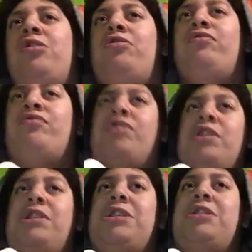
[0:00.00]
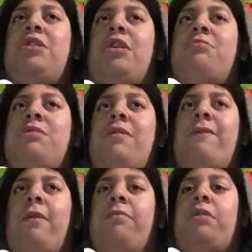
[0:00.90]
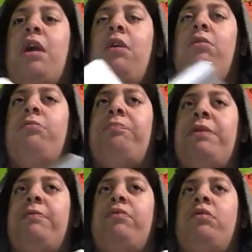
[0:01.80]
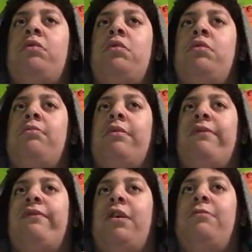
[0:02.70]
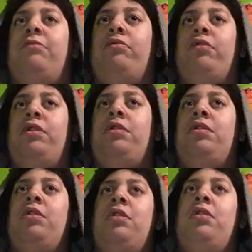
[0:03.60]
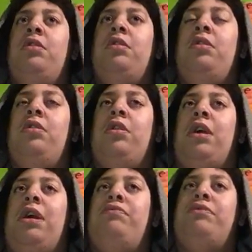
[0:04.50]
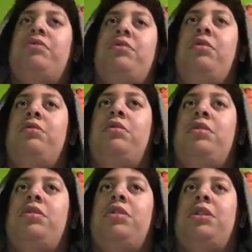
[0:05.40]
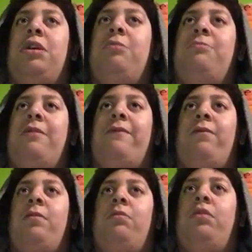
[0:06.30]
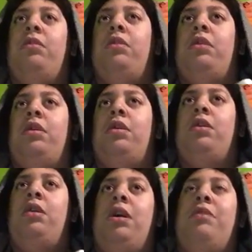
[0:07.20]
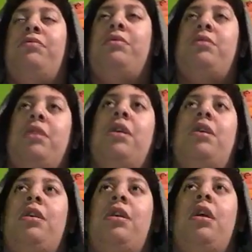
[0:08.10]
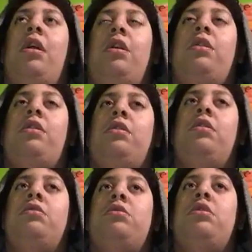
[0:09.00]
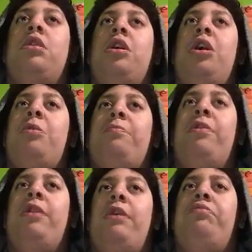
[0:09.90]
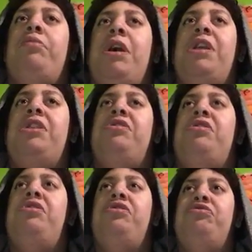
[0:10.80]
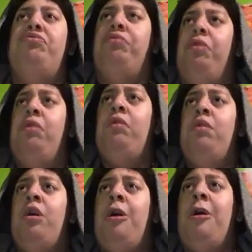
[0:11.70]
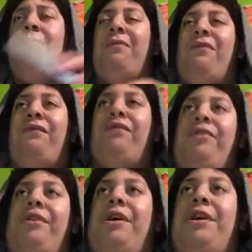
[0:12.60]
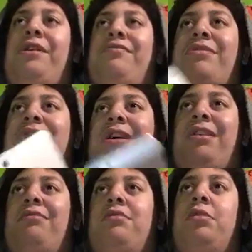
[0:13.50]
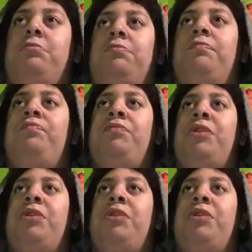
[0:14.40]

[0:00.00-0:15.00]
only thing that stopped me from telling people or my family, like I was going to tell my family that I was gay and I like girls. But they already knew before I even tell them